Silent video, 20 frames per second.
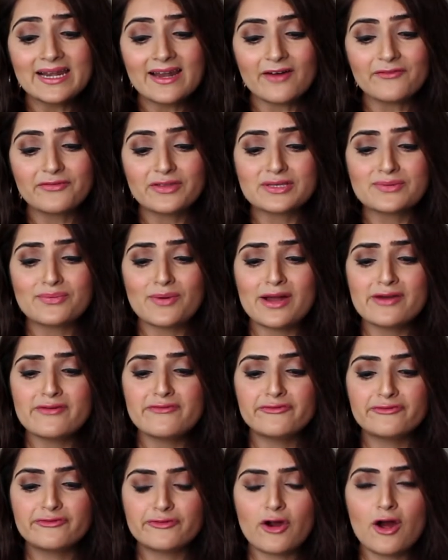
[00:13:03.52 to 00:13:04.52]
love this
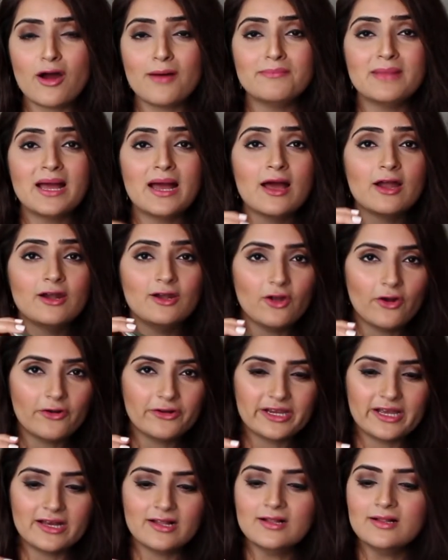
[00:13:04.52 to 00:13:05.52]
one from
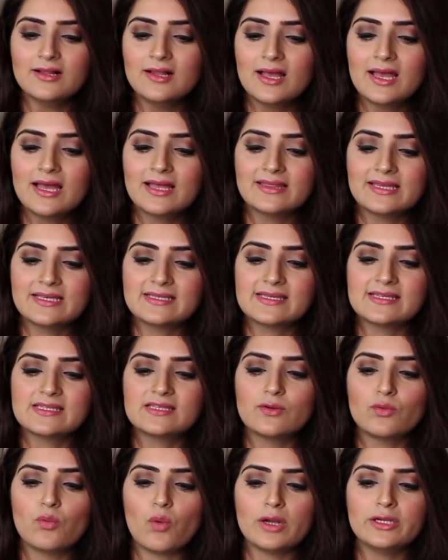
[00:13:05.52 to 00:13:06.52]
L'Oreal. This is
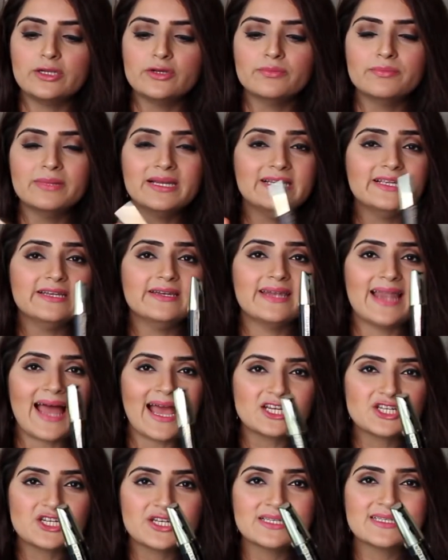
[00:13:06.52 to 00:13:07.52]
the Volume Million
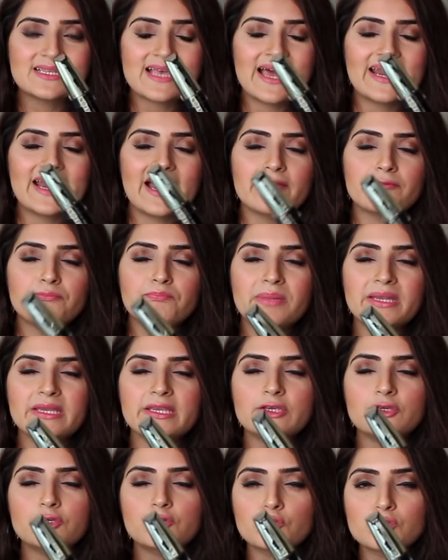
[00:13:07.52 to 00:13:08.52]
Lashes, and I've
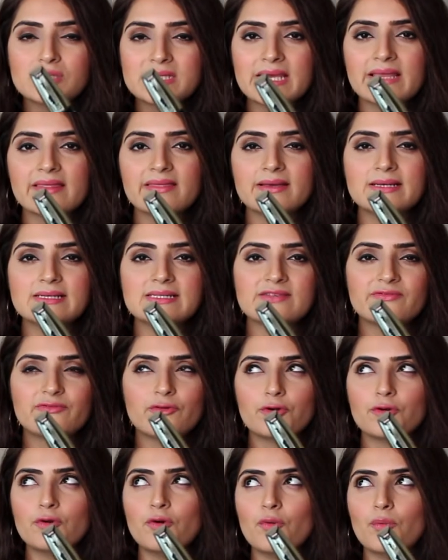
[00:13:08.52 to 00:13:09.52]
been using this
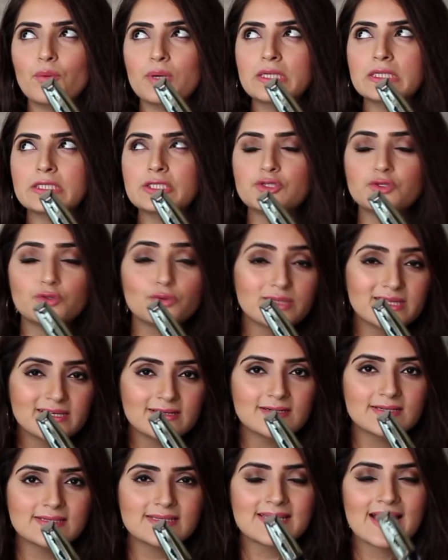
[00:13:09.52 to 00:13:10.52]
for over 2
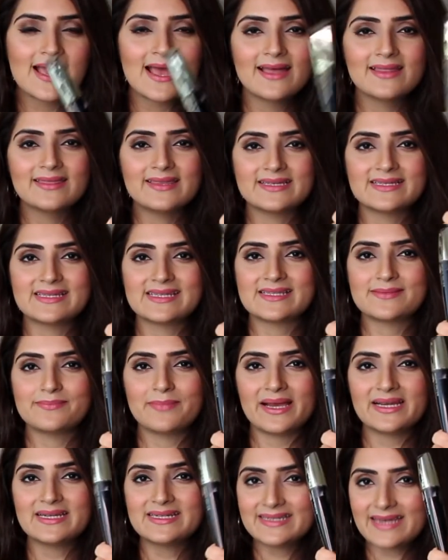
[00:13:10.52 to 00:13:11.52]
years. This is
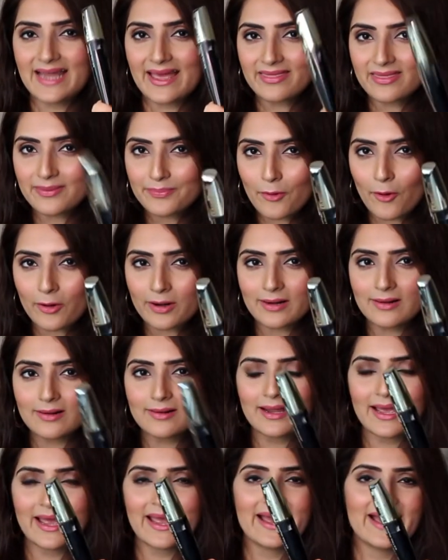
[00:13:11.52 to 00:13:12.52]
my 10th
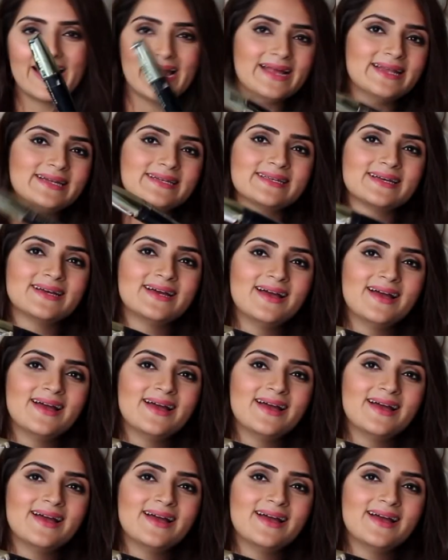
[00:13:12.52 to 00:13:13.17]
bottle, and